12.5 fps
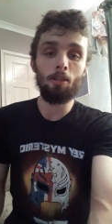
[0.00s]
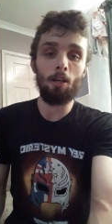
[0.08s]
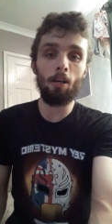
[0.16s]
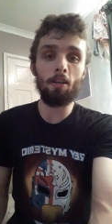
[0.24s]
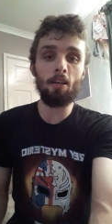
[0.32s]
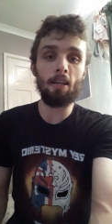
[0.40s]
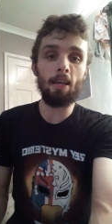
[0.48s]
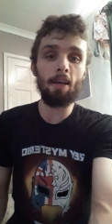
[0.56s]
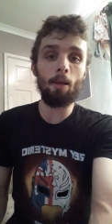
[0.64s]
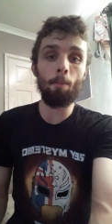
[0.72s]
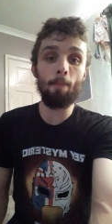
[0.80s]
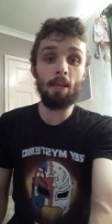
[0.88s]
I didn't get
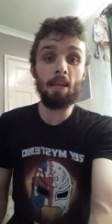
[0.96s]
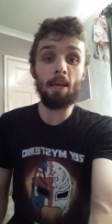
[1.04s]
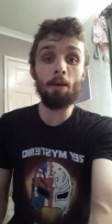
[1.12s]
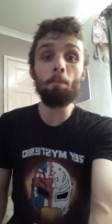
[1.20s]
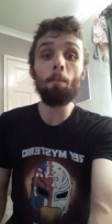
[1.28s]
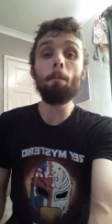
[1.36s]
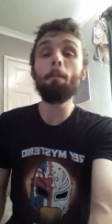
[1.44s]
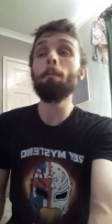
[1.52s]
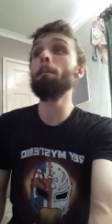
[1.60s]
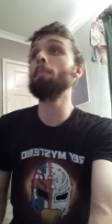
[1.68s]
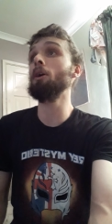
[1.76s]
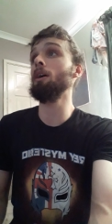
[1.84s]
to meet him,
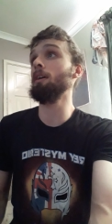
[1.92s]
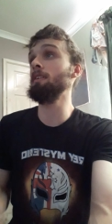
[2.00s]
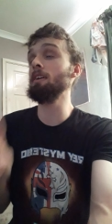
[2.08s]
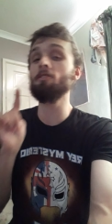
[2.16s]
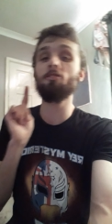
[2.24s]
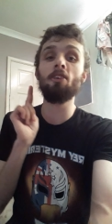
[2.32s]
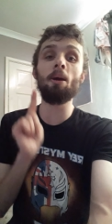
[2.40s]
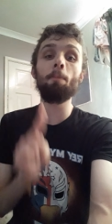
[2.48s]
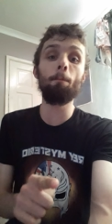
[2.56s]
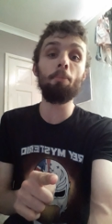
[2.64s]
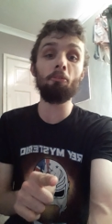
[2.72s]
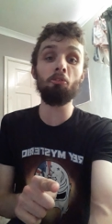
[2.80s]
but I did see
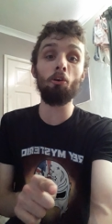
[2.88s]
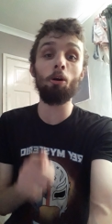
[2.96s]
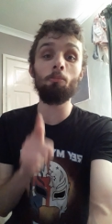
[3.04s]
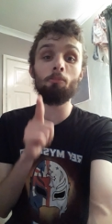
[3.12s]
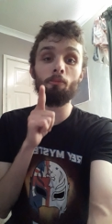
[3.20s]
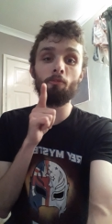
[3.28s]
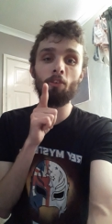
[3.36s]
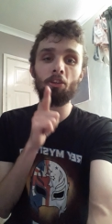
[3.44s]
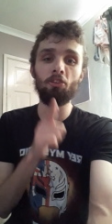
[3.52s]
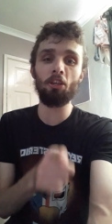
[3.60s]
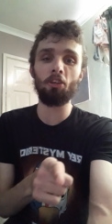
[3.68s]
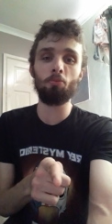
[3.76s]
him perform for
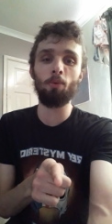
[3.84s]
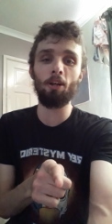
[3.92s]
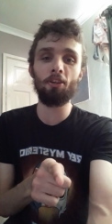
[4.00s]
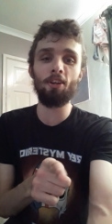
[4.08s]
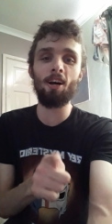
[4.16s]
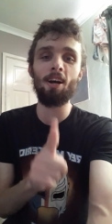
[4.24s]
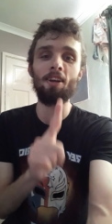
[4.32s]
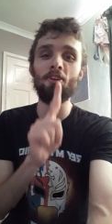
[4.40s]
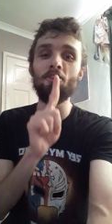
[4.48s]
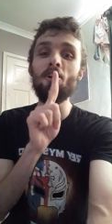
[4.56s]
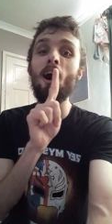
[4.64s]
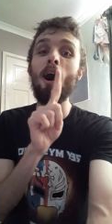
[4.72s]

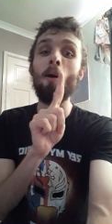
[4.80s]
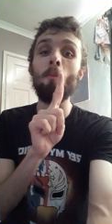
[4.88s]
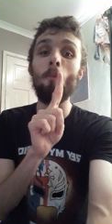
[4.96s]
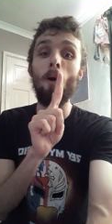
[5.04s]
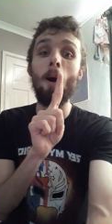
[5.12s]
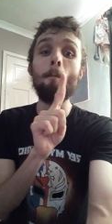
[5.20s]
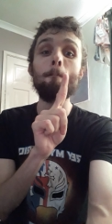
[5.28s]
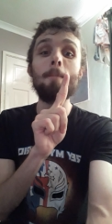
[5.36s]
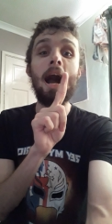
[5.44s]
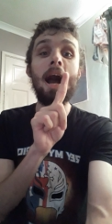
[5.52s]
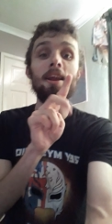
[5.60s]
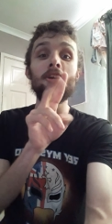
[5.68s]
619. Not on one
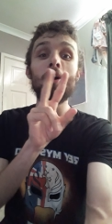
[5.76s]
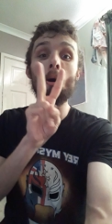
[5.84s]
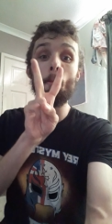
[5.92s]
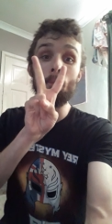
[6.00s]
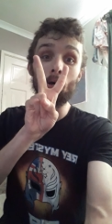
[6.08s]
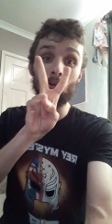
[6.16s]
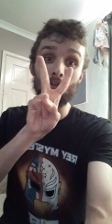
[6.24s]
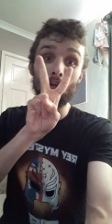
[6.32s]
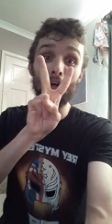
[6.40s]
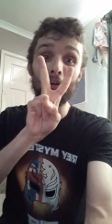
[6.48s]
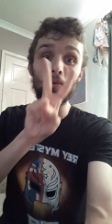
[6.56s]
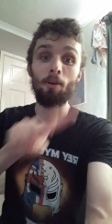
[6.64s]
man, but
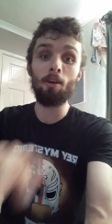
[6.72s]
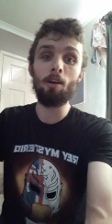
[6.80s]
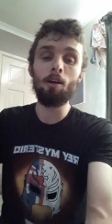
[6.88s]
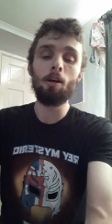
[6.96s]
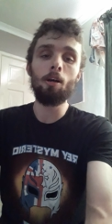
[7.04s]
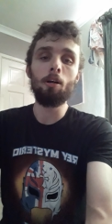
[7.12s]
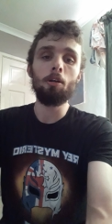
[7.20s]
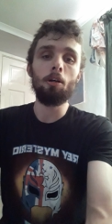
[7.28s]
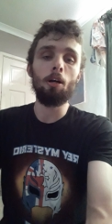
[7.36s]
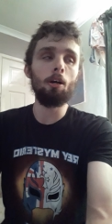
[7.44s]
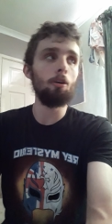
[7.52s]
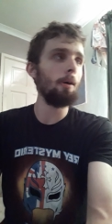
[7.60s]
two.
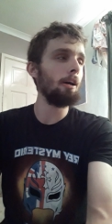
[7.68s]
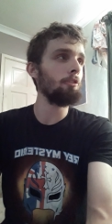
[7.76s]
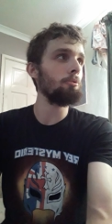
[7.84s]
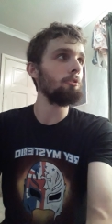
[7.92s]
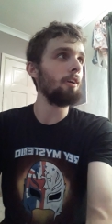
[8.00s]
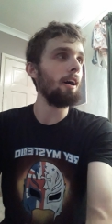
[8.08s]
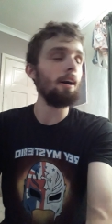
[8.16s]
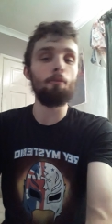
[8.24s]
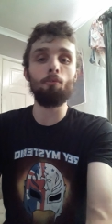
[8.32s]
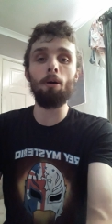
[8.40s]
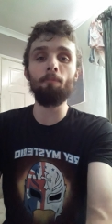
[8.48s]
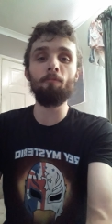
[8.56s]
Uh, who else was that?
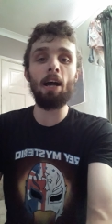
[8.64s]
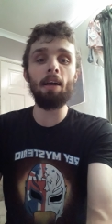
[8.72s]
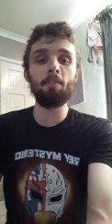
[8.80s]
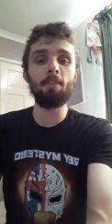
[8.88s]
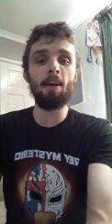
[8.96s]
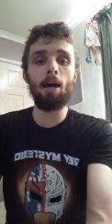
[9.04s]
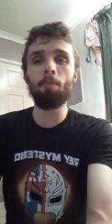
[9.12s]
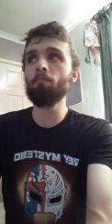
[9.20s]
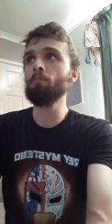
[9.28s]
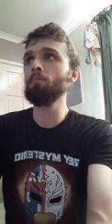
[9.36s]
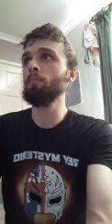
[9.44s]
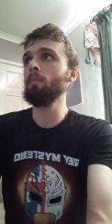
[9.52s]
Rob Van
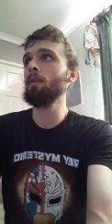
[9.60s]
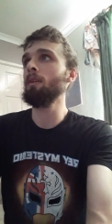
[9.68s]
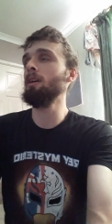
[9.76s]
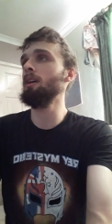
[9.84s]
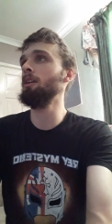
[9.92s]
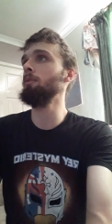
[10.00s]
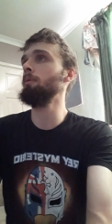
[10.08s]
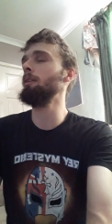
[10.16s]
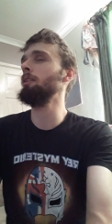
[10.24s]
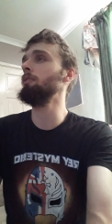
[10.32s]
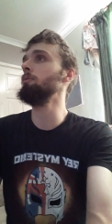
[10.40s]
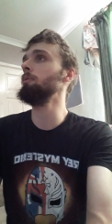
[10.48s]
Dam. Oh,
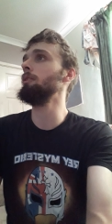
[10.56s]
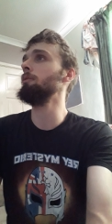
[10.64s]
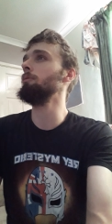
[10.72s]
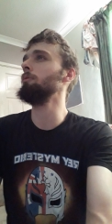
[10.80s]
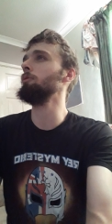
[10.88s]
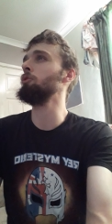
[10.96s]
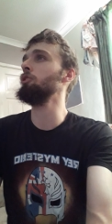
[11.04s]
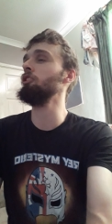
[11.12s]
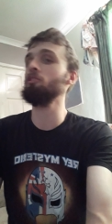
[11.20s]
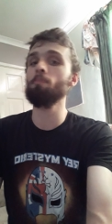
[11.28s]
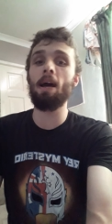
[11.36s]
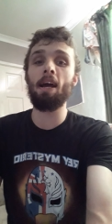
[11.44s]
well, oh, well.
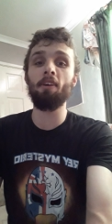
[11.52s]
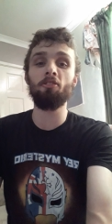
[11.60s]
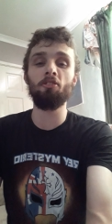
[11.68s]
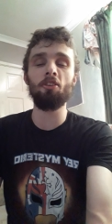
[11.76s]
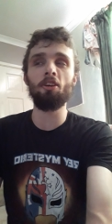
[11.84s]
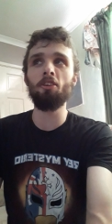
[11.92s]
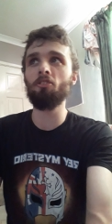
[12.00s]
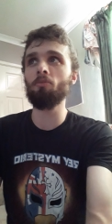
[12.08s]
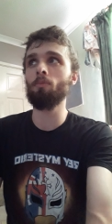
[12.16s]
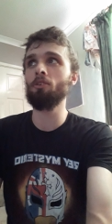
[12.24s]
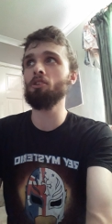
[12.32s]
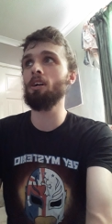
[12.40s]
Chris Masters,
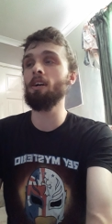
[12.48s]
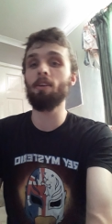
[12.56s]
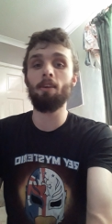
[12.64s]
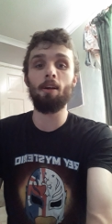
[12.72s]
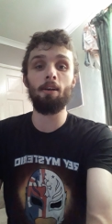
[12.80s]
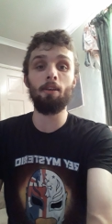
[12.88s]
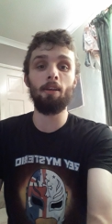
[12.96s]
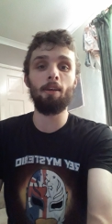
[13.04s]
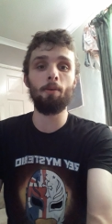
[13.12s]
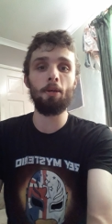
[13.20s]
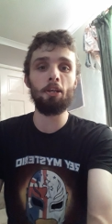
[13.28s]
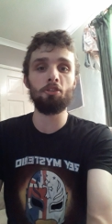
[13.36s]
which I,
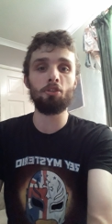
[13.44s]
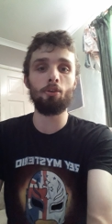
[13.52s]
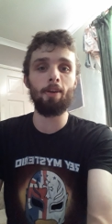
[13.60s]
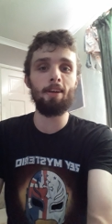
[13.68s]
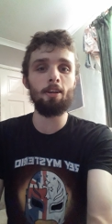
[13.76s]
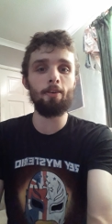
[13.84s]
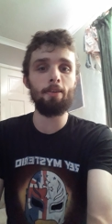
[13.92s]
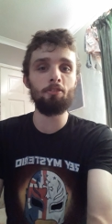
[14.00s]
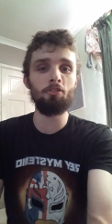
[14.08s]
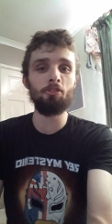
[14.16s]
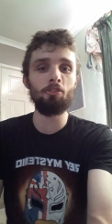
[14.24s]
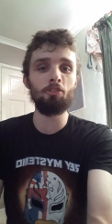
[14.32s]
uh, which Grado
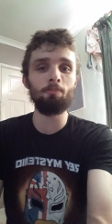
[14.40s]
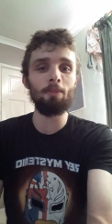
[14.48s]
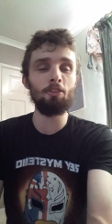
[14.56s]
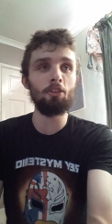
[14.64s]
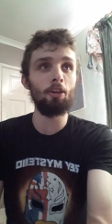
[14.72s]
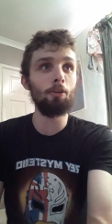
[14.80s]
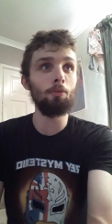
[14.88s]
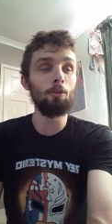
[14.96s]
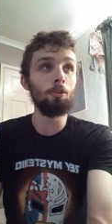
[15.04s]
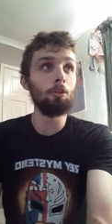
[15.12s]
introduced me to.